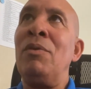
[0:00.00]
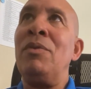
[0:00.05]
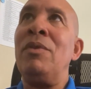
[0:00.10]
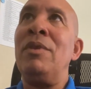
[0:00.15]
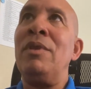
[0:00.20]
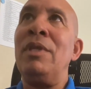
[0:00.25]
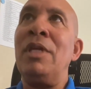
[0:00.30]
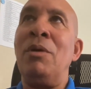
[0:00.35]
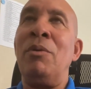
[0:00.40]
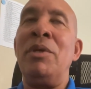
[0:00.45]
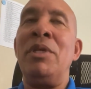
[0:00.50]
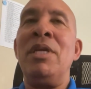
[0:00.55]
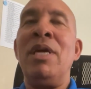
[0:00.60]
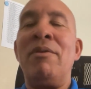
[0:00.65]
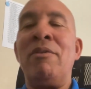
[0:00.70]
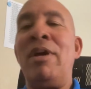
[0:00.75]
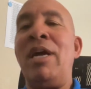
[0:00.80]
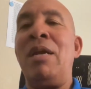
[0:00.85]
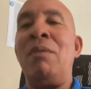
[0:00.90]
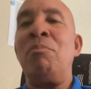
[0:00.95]
we'd never
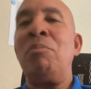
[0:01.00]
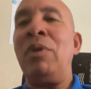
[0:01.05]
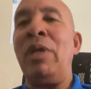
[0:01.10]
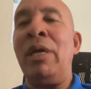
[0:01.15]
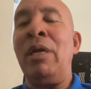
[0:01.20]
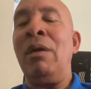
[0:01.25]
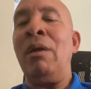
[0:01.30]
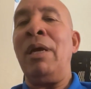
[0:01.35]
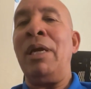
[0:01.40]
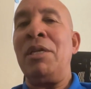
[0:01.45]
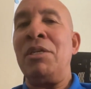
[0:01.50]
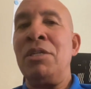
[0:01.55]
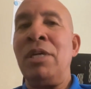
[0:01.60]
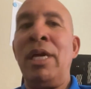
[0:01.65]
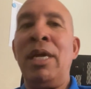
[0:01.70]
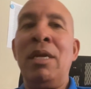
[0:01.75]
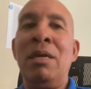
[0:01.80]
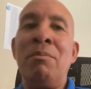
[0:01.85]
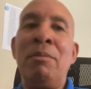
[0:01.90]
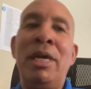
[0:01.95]
had a player like
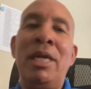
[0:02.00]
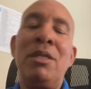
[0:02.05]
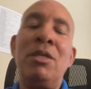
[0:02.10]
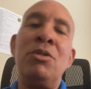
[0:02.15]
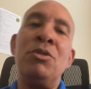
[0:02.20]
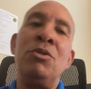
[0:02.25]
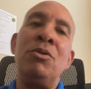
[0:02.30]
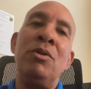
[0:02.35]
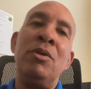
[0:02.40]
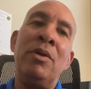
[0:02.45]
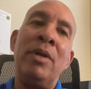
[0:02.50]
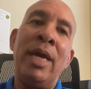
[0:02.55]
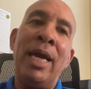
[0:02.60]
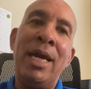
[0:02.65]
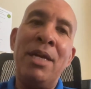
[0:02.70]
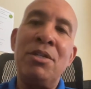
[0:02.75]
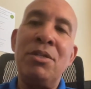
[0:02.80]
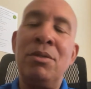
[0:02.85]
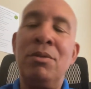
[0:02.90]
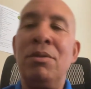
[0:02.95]
Jada make the junior
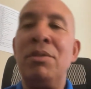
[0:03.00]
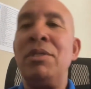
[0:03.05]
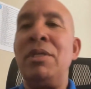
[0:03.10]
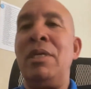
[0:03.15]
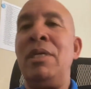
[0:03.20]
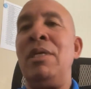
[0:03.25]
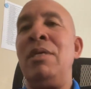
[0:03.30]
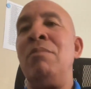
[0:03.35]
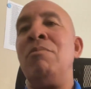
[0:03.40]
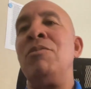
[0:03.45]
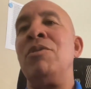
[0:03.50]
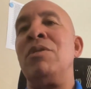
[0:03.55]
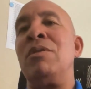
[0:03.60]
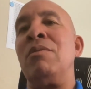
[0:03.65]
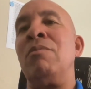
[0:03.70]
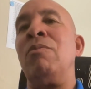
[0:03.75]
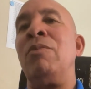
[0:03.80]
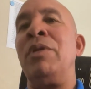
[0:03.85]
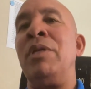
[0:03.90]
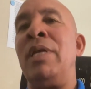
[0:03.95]
national teams
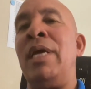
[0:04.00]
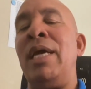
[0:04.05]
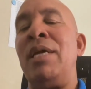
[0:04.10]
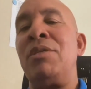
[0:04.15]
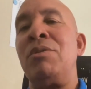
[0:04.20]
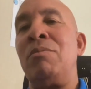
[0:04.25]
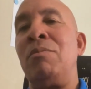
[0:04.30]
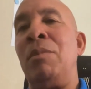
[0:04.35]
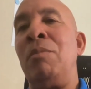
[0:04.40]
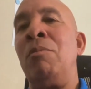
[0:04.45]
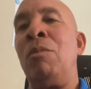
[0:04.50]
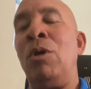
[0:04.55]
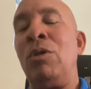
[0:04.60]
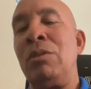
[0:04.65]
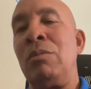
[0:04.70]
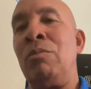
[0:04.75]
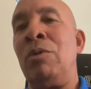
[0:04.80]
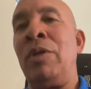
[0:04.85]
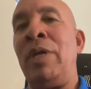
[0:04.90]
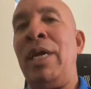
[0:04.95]
and win
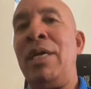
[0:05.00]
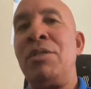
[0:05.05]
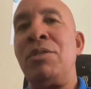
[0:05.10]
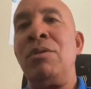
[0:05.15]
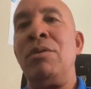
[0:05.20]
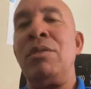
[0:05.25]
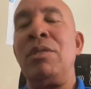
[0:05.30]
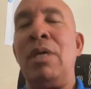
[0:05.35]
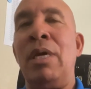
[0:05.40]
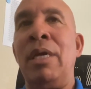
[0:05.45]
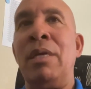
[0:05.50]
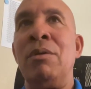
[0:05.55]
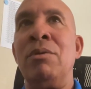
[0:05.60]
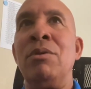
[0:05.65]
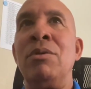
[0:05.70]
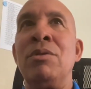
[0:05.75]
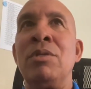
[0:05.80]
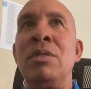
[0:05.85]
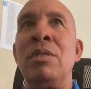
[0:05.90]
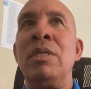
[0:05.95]
multiple national
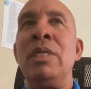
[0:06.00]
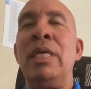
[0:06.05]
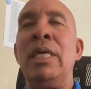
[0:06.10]
titles. And,